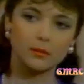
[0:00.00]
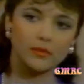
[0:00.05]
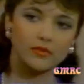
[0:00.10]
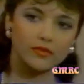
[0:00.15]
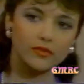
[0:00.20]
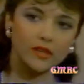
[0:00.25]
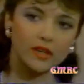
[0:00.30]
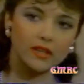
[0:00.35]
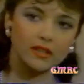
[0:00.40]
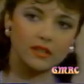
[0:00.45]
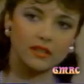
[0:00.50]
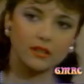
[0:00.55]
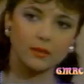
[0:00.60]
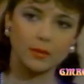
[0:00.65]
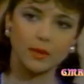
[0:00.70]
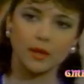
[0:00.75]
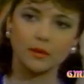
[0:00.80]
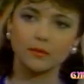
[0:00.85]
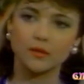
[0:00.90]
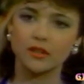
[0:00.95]
Well, I'm
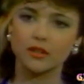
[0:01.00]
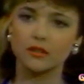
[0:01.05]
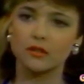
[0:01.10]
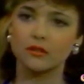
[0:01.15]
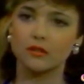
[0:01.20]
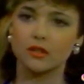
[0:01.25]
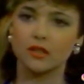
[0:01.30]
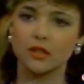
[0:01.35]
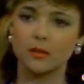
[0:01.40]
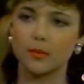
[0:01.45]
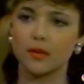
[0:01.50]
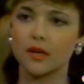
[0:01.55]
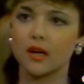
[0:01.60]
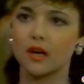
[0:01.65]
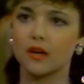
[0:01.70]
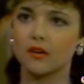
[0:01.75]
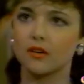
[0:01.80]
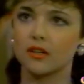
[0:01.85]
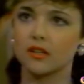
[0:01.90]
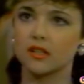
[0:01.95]
afraid it's going to be up to you
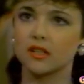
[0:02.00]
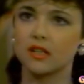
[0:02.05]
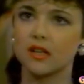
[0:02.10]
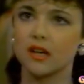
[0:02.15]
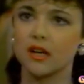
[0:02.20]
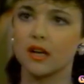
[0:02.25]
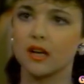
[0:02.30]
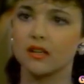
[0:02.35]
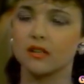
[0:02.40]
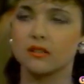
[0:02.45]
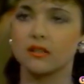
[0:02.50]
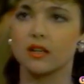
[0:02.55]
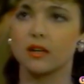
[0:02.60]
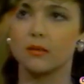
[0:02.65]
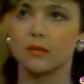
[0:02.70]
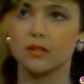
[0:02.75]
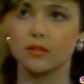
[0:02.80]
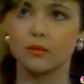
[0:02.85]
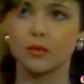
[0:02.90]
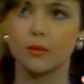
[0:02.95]
to keep an eye on her
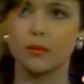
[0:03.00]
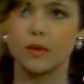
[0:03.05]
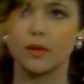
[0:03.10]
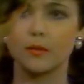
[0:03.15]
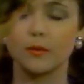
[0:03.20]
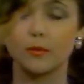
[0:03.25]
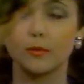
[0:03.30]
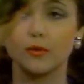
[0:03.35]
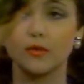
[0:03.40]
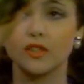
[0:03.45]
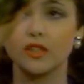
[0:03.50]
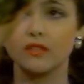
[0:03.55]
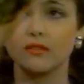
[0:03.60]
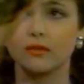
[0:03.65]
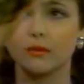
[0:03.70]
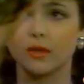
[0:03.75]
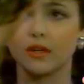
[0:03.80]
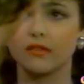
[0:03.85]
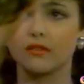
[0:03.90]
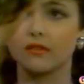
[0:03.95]
today. I just came in to open up the
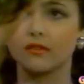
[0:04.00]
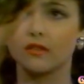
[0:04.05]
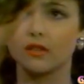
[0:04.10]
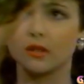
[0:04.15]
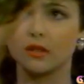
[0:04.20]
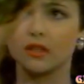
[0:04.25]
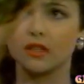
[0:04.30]
boutique for